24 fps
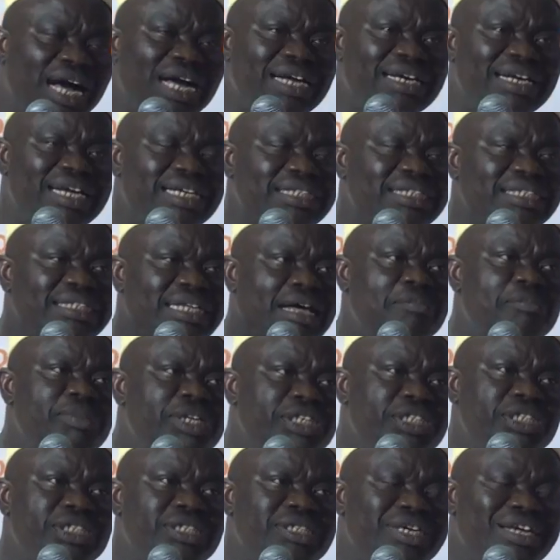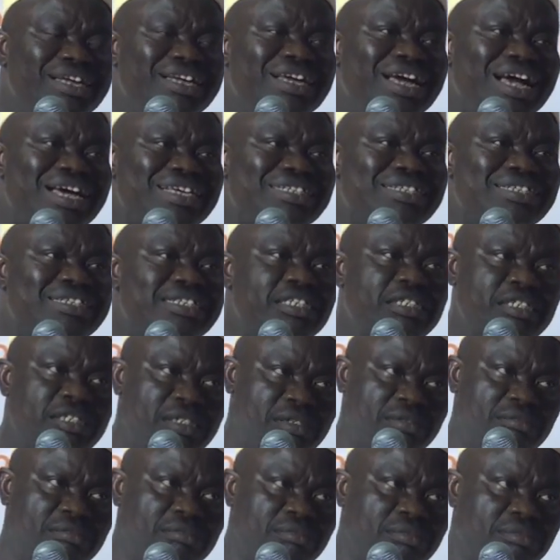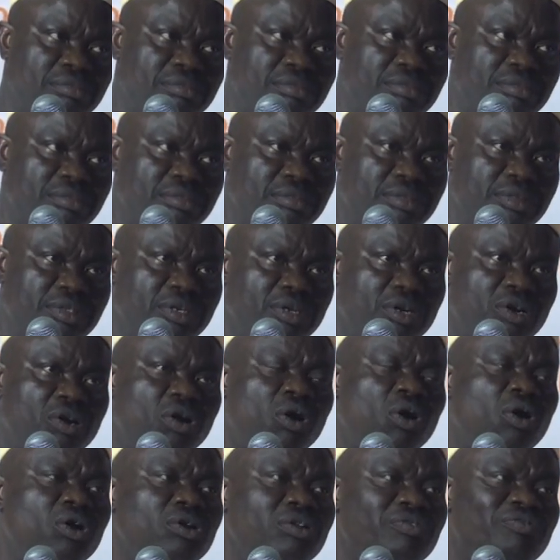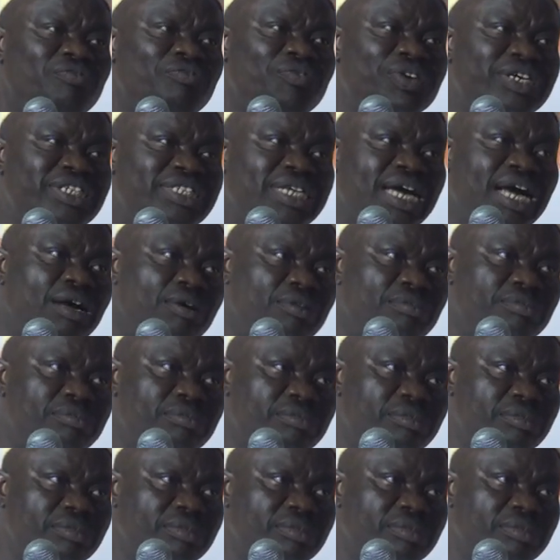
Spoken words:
and established a city called Freetown.